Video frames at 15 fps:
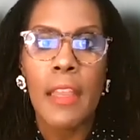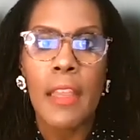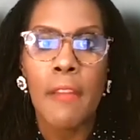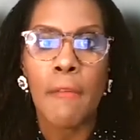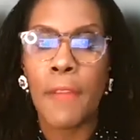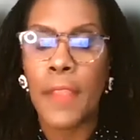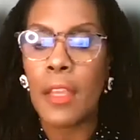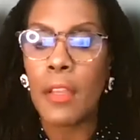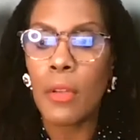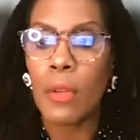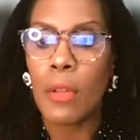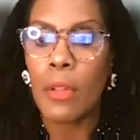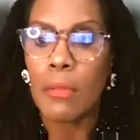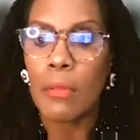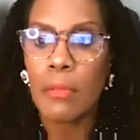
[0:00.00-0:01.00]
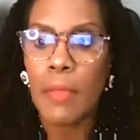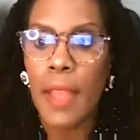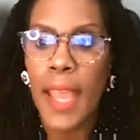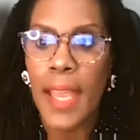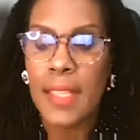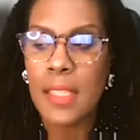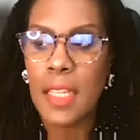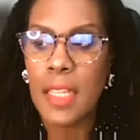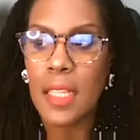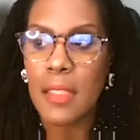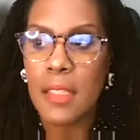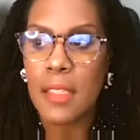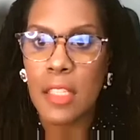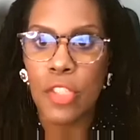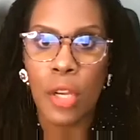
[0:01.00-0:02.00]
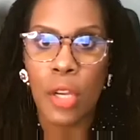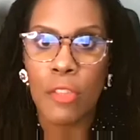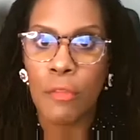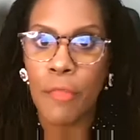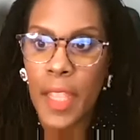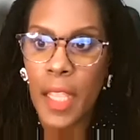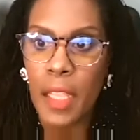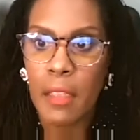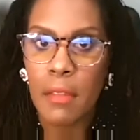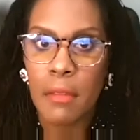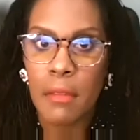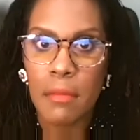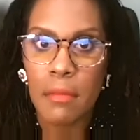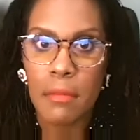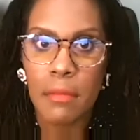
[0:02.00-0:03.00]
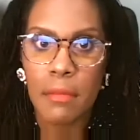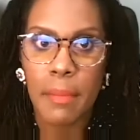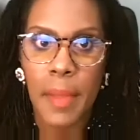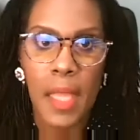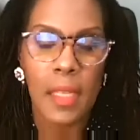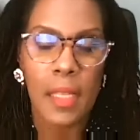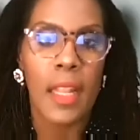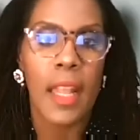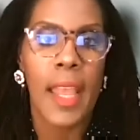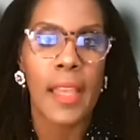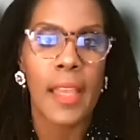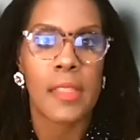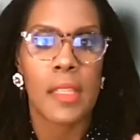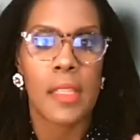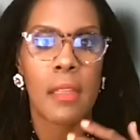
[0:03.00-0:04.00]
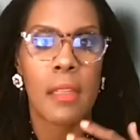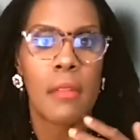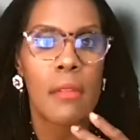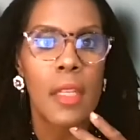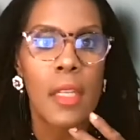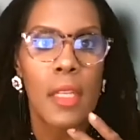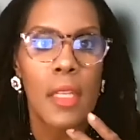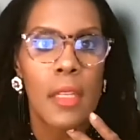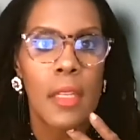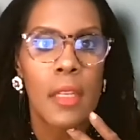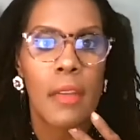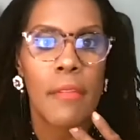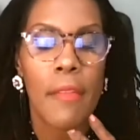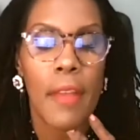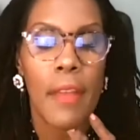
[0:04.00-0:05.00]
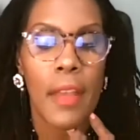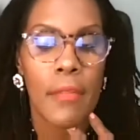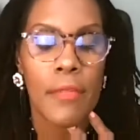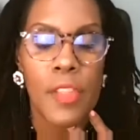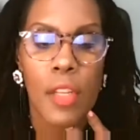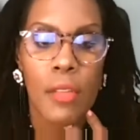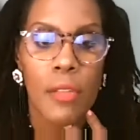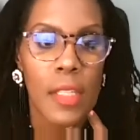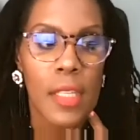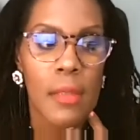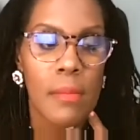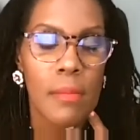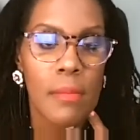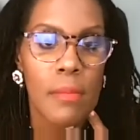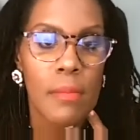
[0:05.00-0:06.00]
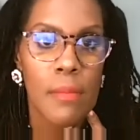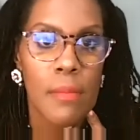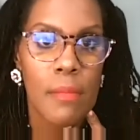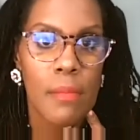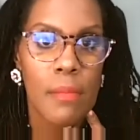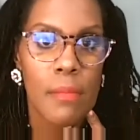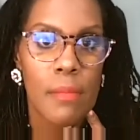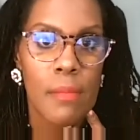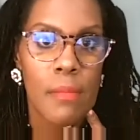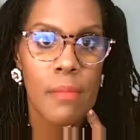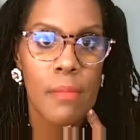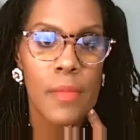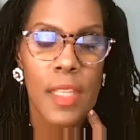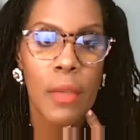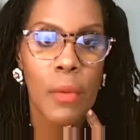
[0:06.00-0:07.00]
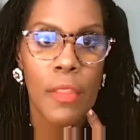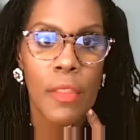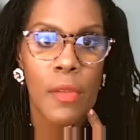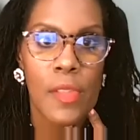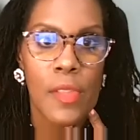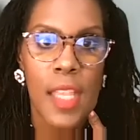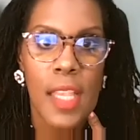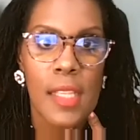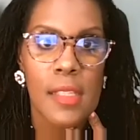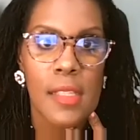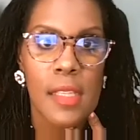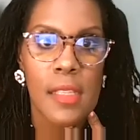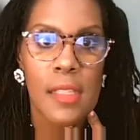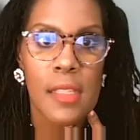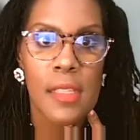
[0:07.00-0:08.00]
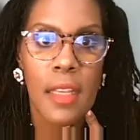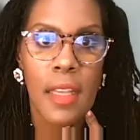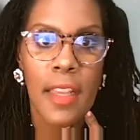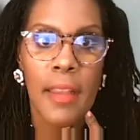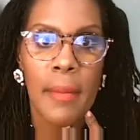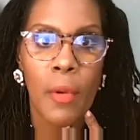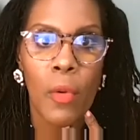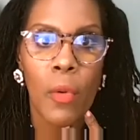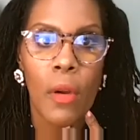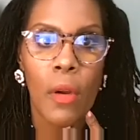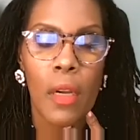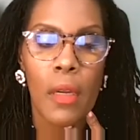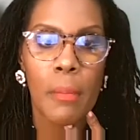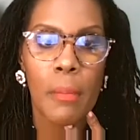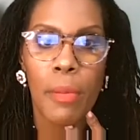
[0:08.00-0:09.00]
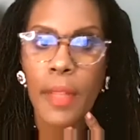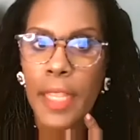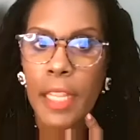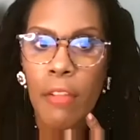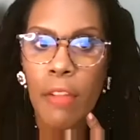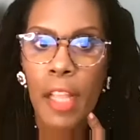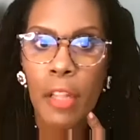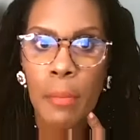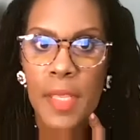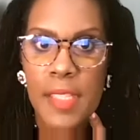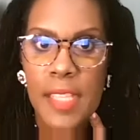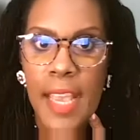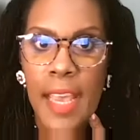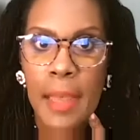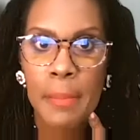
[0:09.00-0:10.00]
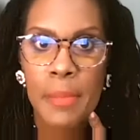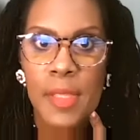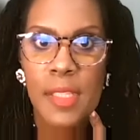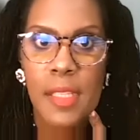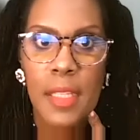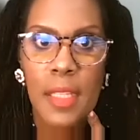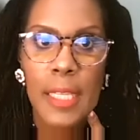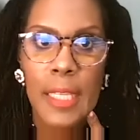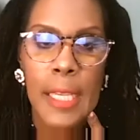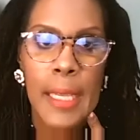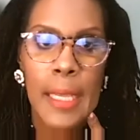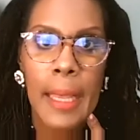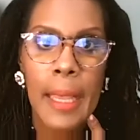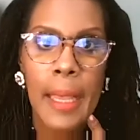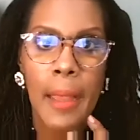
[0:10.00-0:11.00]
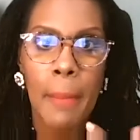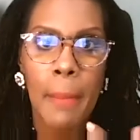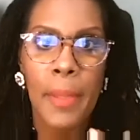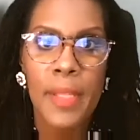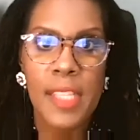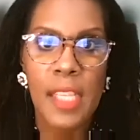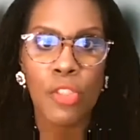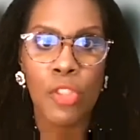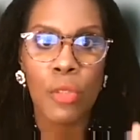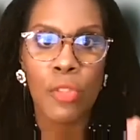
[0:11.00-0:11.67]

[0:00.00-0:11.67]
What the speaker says: vehicle accidents, the church van being in an accident. I've certainly dealt with those cases, or playground mishaps. Potential